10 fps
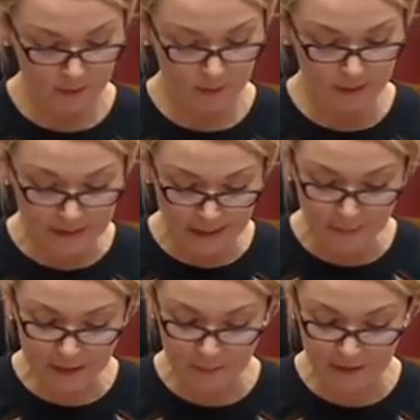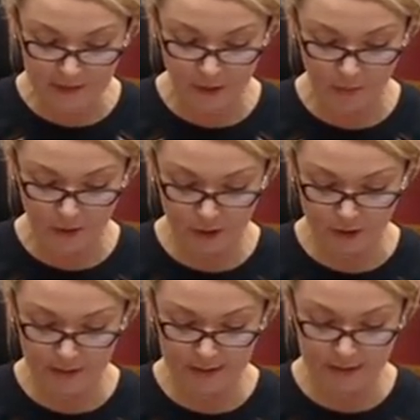It seems to me this
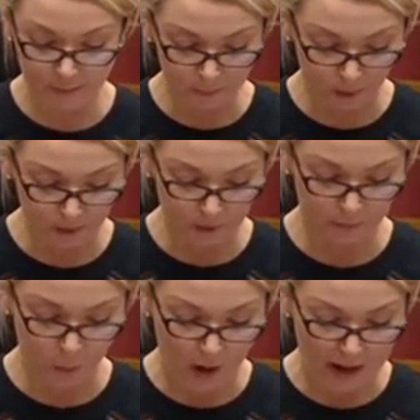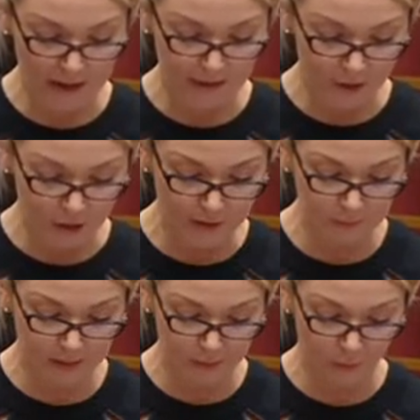omission is symbolic of the way Indigenous
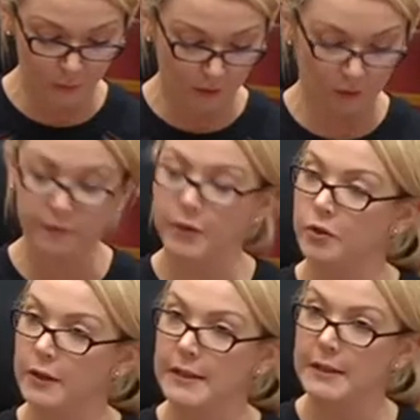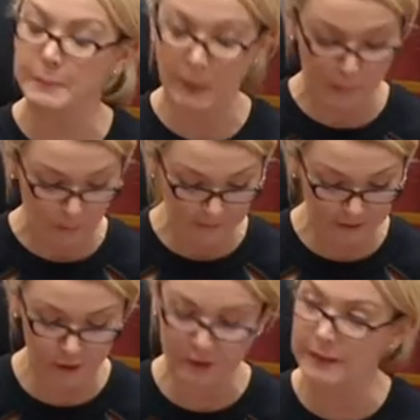people are often treated by
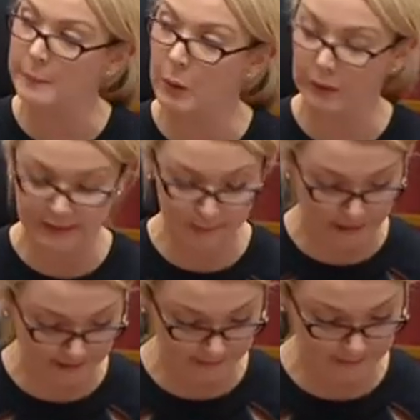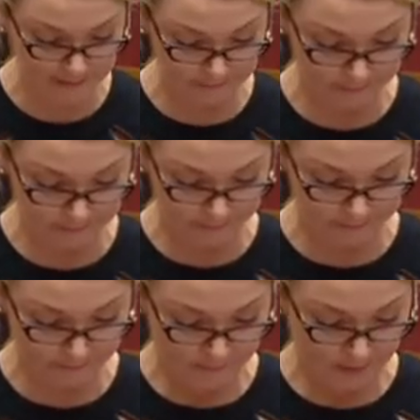politicians and policymakers.
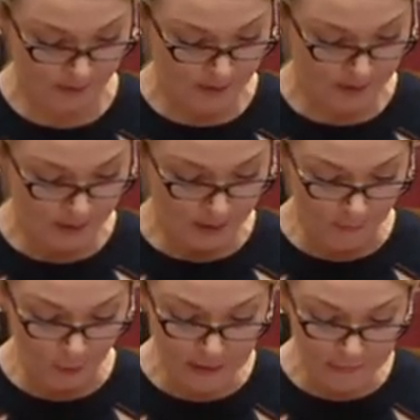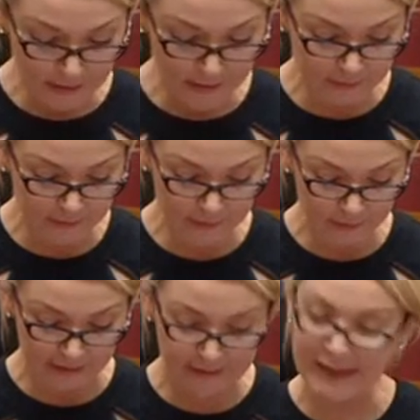I've only been in this
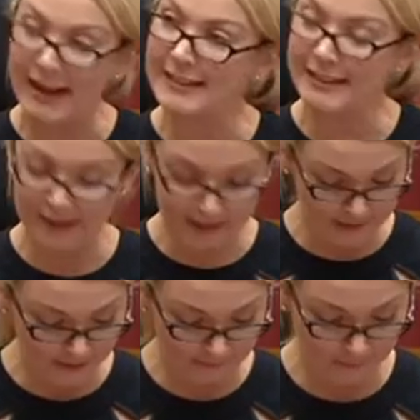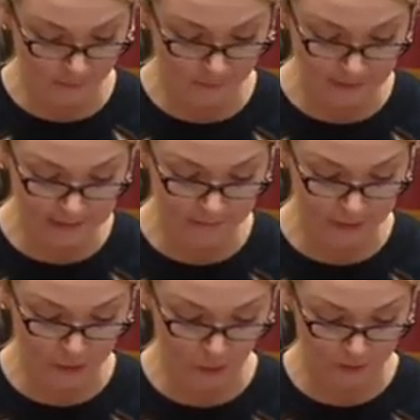place as a senator for a
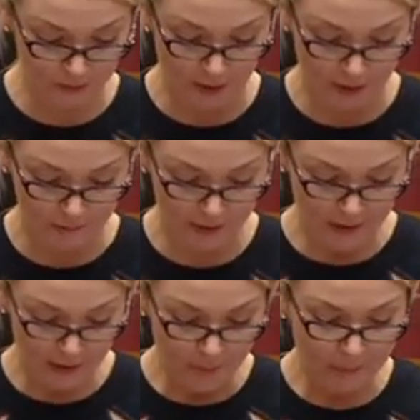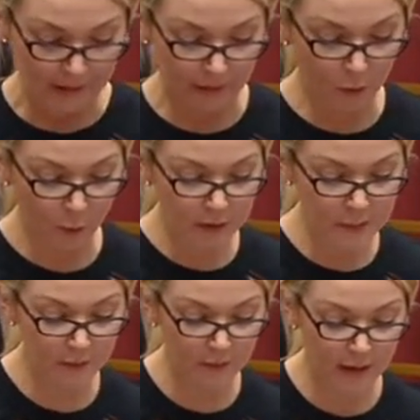relatively short time, but I can already
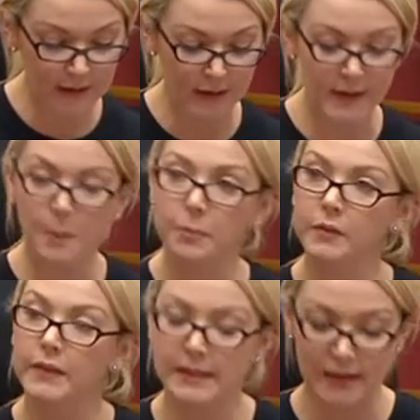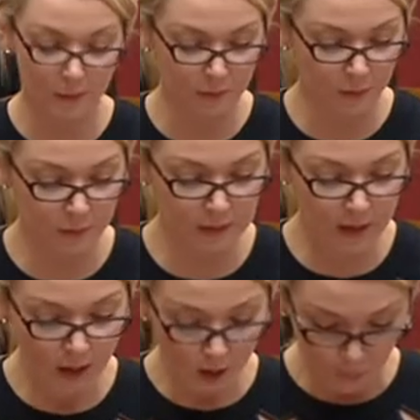provide a number of examples
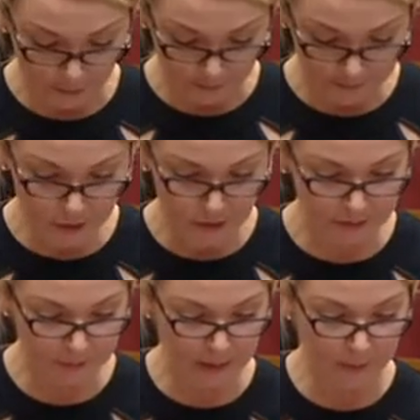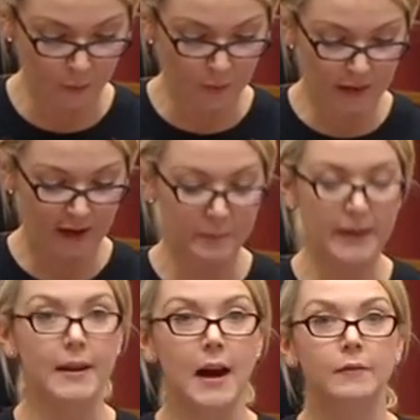where Indigenous people have
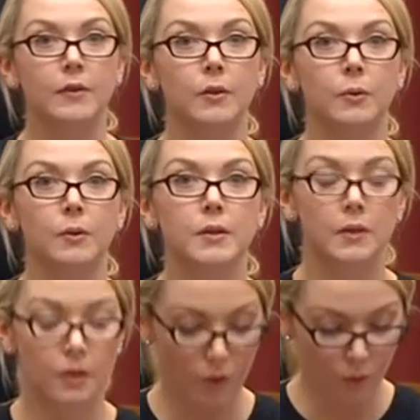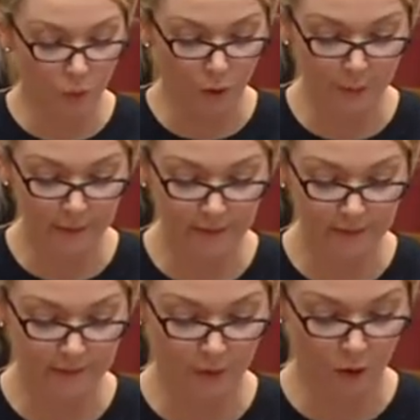been an afterthought or
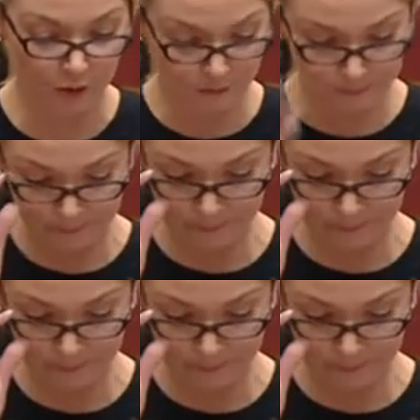completely forgotten.